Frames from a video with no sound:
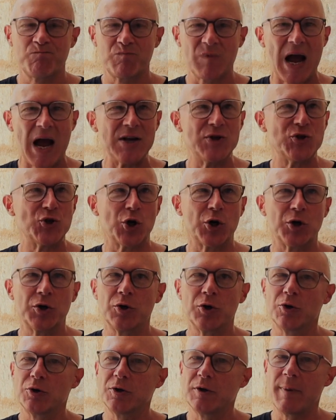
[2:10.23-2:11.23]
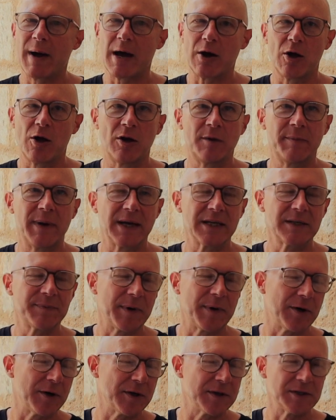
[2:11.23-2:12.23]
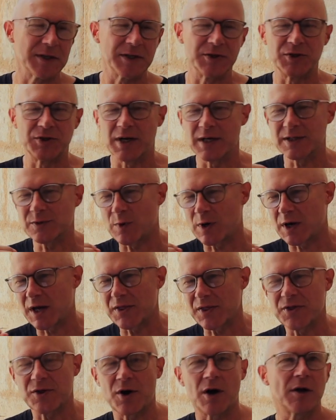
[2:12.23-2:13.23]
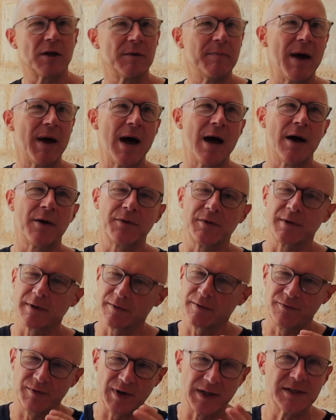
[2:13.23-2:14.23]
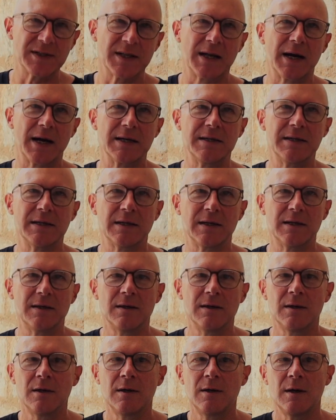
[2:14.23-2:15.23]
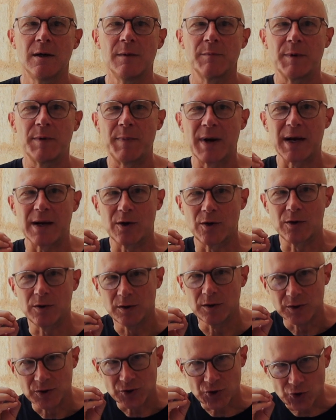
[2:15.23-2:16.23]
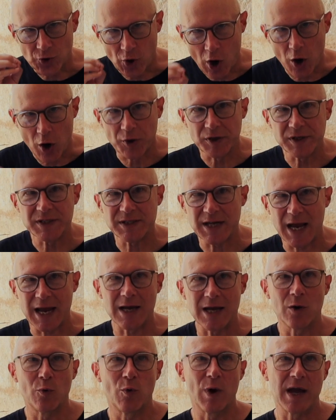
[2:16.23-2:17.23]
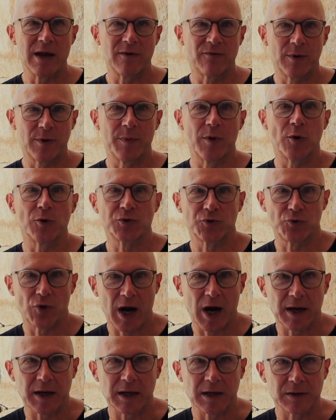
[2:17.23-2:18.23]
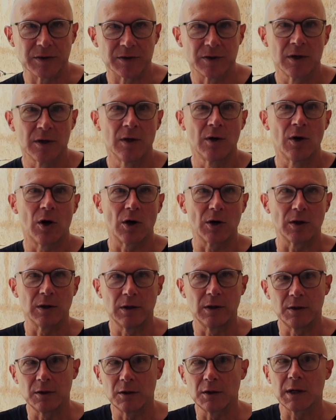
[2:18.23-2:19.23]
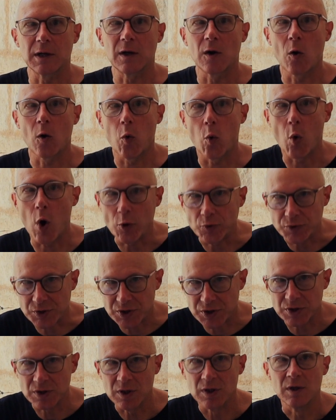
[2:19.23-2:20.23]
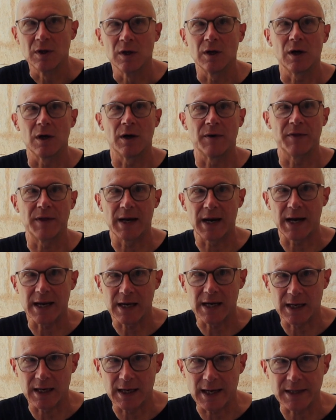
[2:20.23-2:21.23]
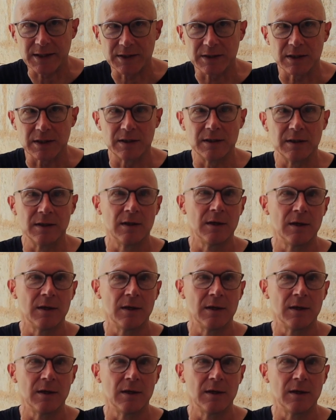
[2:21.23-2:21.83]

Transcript: I journaled about all of my experiences, yes, what I thought about, the events that I did, but my strongest takeaway from those writings are literally quotes that I collected.